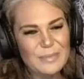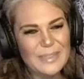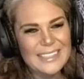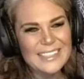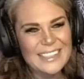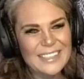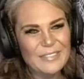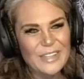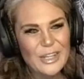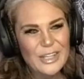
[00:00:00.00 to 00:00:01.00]
But
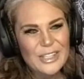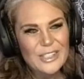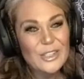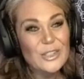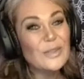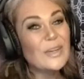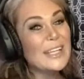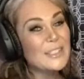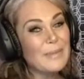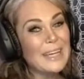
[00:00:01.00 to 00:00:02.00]
so you
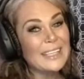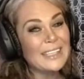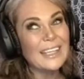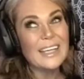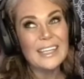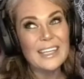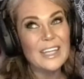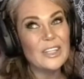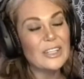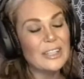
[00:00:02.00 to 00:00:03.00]
guys might get lucky,
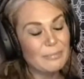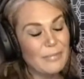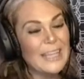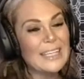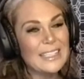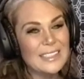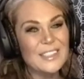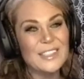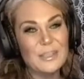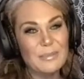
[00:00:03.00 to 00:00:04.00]
and you might get to
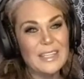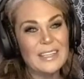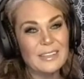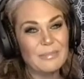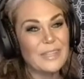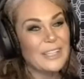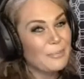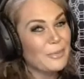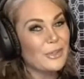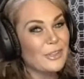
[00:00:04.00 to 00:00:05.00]
see me
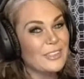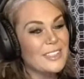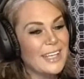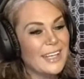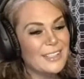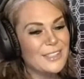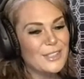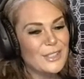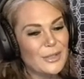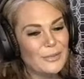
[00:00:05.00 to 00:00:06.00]
Pinup Girl status.
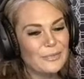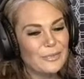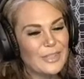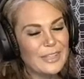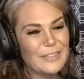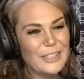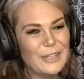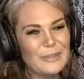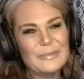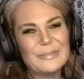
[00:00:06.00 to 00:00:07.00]
So we never
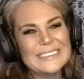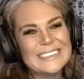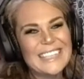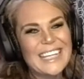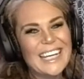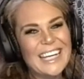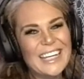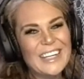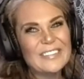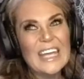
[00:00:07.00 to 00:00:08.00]
know.
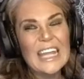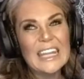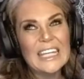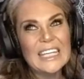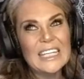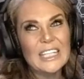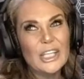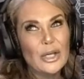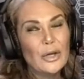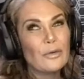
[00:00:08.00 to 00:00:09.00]
And then
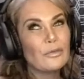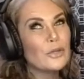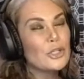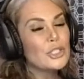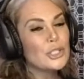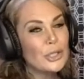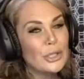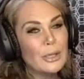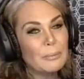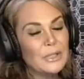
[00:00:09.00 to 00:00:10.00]
for
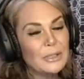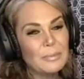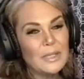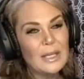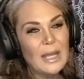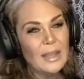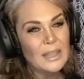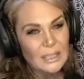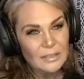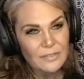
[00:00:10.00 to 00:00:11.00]
sure, I'm going to be at
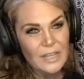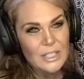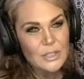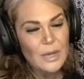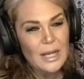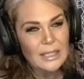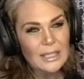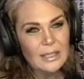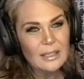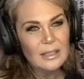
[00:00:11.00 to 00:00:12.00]
the Live Fast
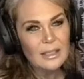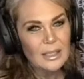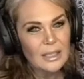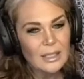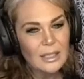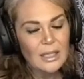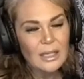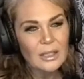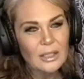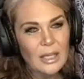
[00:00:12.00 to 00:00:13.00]
rally in
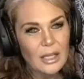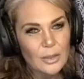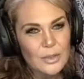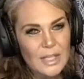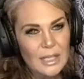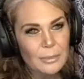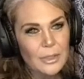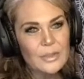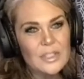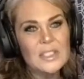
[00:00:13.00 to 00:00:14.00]
Los Alamos.